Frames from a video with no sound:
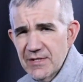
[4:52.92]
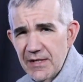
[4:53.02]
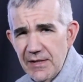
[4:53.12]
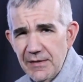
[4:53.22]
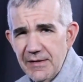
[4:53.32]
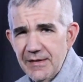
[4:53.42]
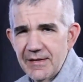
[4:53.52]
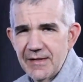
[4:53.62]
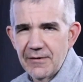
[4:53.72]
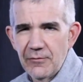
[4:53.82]
lately,
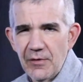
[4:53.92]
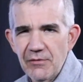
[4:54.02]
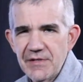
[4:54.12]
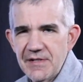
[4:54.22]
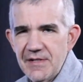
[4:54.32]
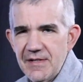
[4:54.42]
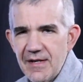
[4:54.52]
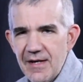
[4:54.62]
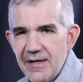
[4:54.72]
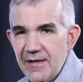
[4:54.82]
and we will see
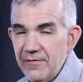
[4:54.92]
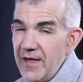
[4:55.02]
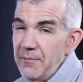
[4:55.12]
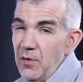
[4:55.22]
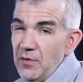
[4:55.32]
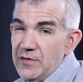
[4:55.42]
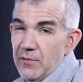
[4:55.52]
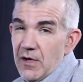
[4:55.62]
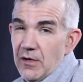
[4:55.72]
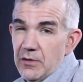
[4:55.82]
if that bodes
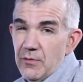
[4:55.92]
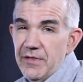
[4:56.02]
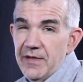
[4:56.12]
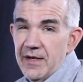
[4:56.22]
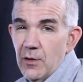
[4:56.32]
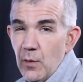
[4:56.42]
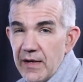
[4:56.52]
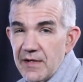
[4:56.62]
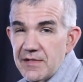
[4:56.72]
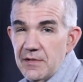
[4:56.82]
well, you would think, going
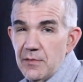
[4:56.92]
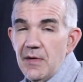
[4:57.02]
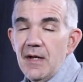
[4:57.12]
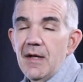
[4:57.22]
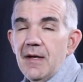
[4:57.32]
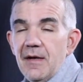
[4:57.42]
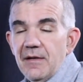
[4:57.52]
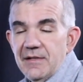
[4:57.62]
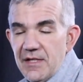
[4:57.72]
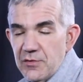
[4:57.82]
into
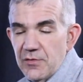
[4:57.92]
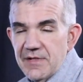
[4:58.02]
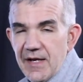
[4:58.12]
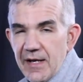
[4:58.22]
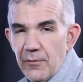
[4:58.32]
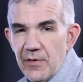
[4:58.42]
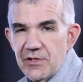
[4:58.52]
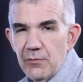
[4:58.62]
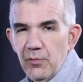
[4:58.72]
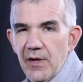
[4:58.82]
district and
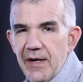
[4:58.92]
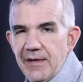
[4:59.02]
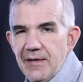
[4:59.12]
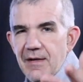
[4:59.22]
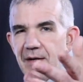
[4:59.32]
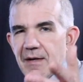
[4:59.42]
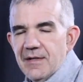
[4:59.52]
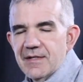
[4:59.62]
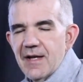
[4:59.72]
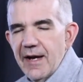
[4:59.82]
region play.
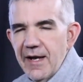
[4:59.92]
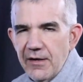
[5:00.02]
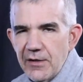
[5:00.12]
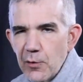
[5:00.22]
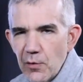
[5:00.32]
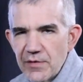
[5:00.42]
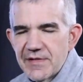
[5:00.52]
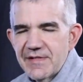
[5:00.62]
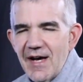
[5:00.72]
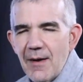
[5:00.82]
Scott County girls
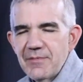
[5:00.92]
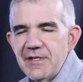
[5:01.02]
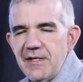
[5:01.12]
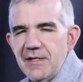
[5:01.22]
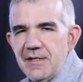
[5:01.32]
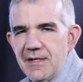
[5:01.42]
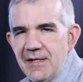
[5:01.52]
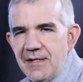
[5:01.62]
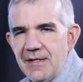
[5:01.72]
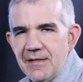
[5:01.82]
top seeded
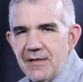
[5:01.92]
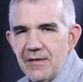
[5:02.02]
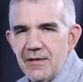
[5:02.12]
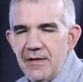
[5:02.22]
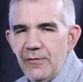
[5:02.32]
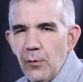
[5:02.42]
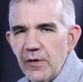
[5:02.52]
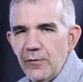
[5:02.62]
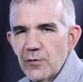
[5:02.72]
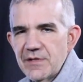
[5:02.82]
in the
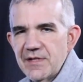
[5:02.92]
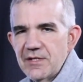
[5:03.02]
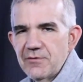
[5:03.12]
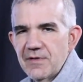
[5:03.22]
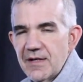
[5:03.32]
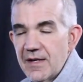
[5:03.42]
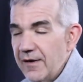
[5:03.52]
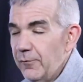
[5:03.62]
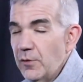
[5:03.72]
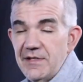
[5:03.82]

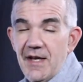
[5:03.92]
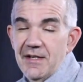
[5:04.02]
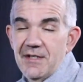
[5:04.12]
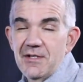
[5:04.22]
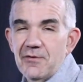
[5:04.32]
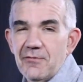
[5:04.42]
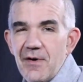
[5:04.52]
42nd district